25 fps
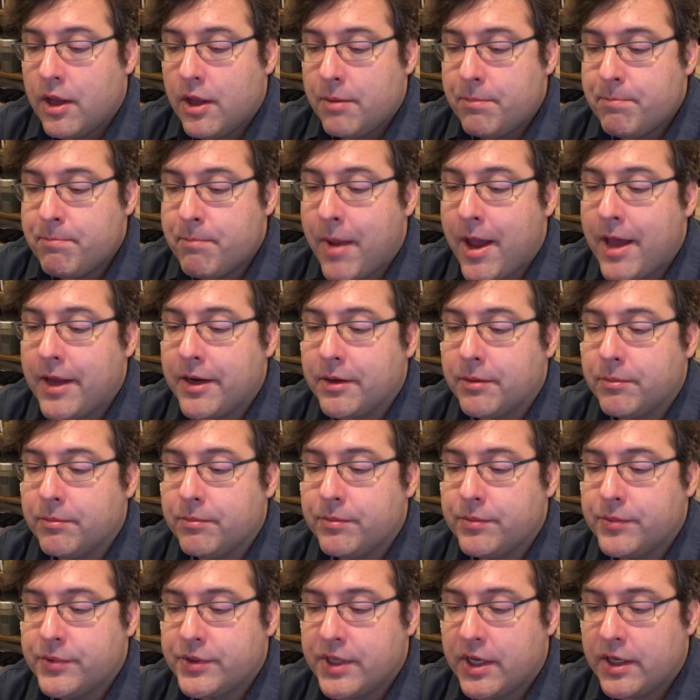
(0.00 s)
"Madam,"
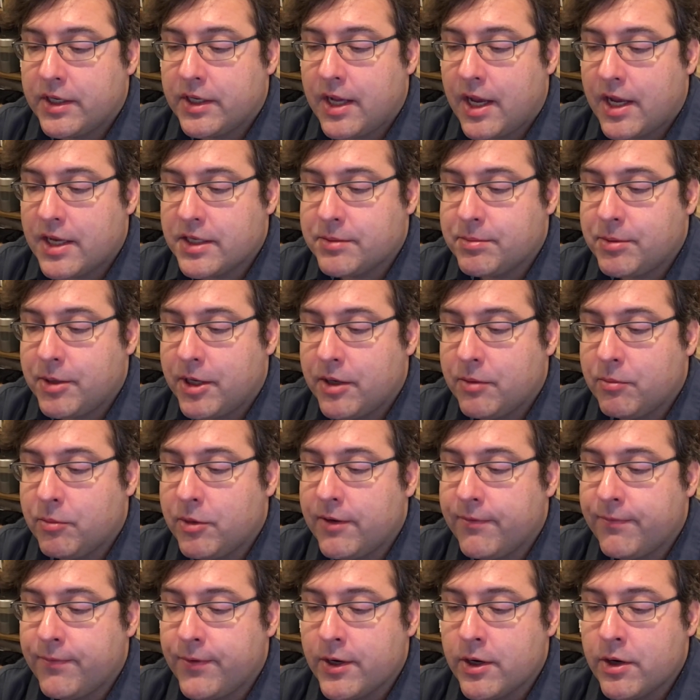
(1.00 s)
said Caspian, "we
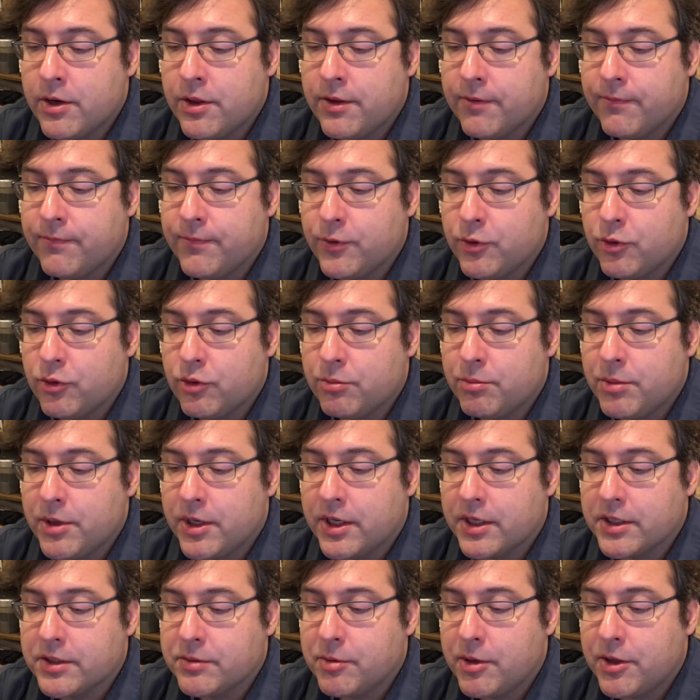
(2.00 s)
feared the food
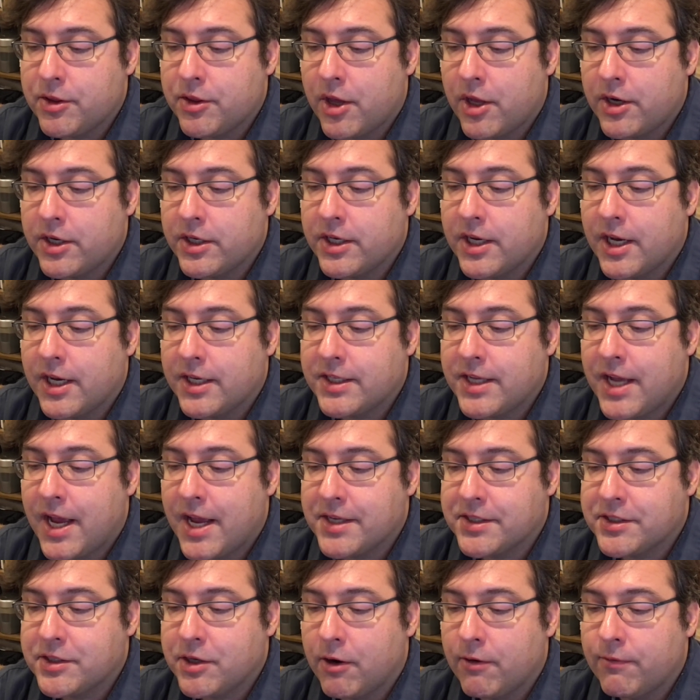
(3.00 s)
because we thought it had
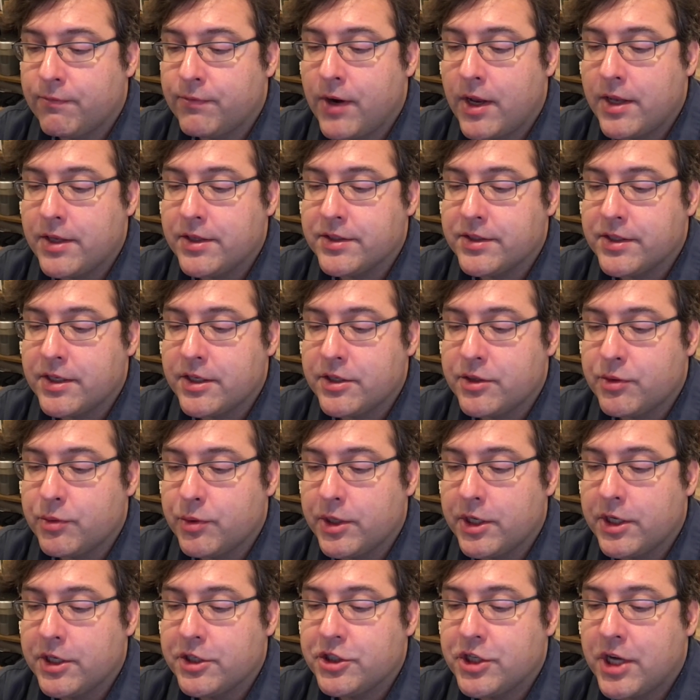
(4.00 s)
cast our friends into
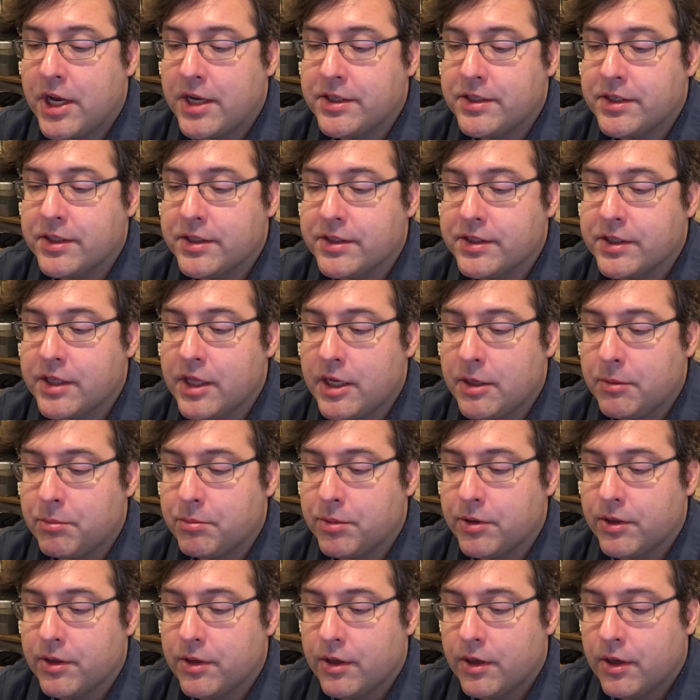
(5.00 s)
an enchanted sleep."
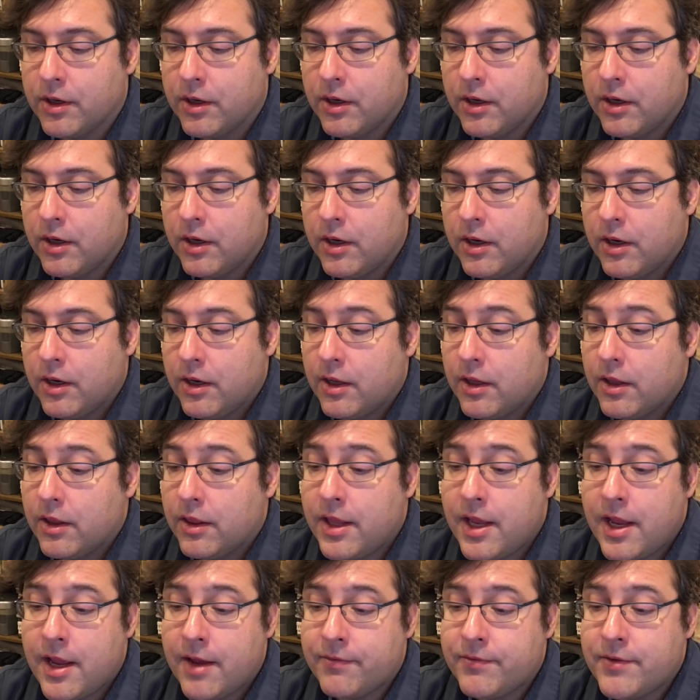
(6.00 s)

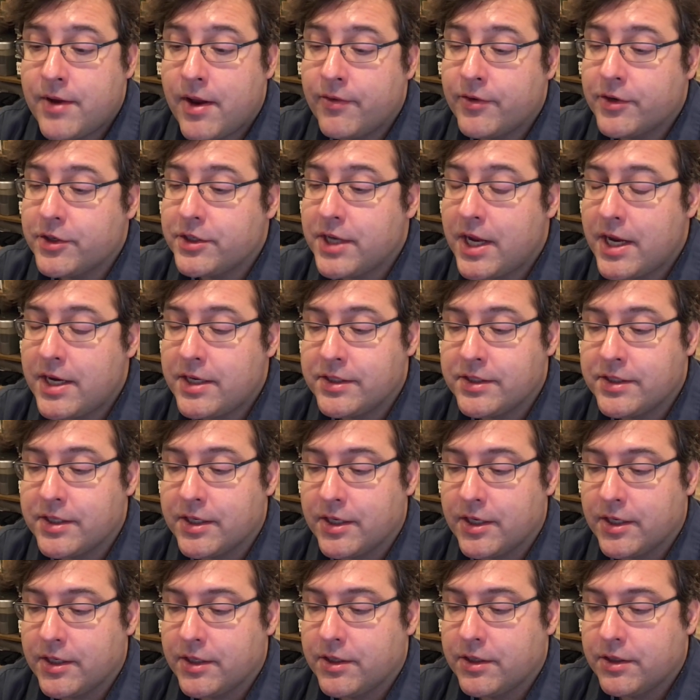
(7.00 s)
"They have never
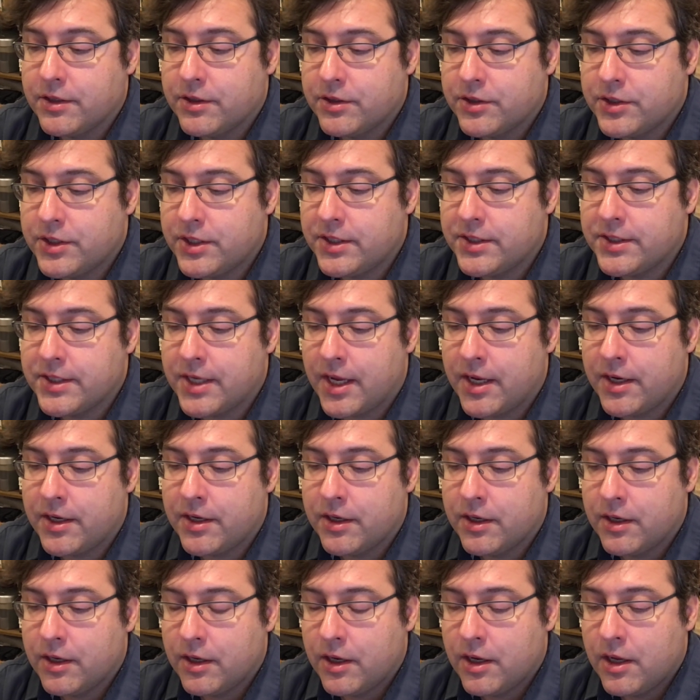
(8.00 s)
tasted it," she said.
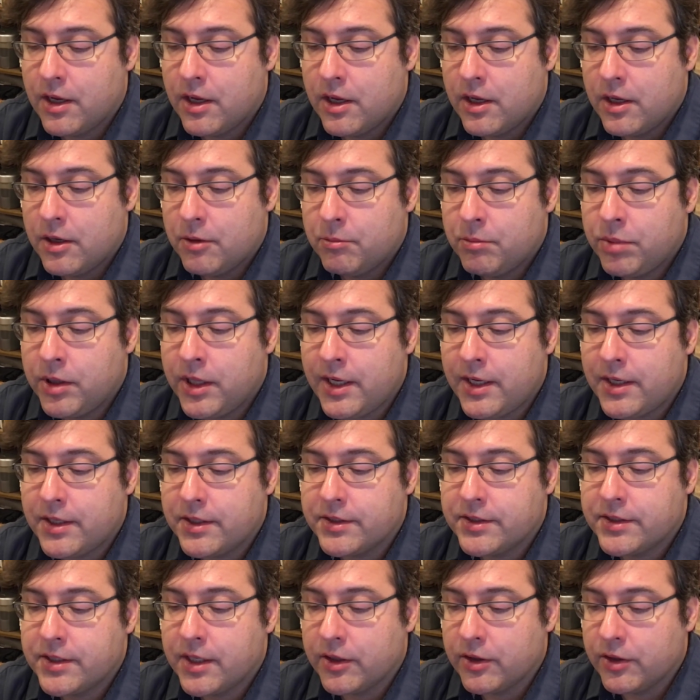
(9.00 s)

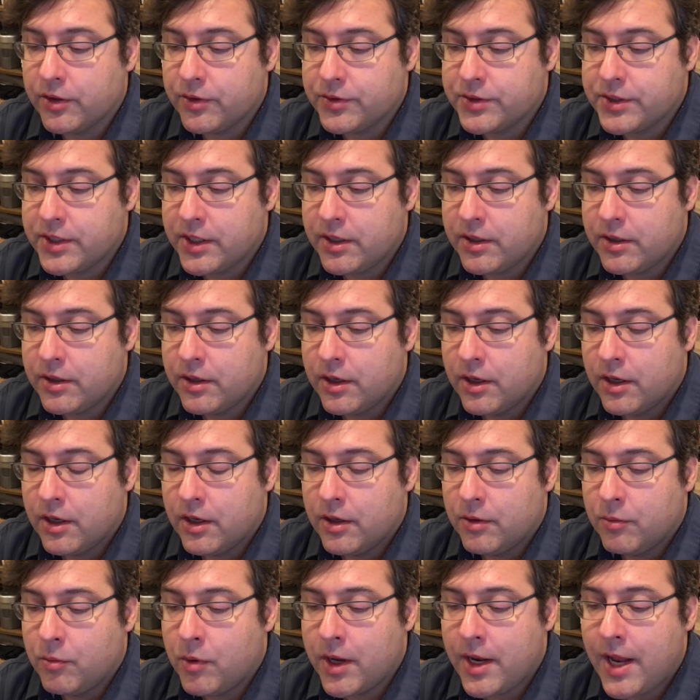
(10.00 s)
"Please," said Lucy,
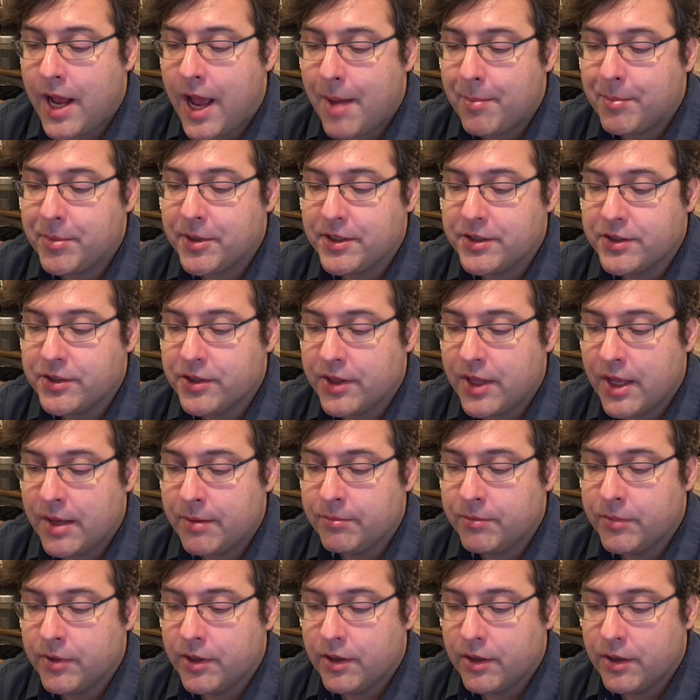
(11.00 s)
"what happened to them?"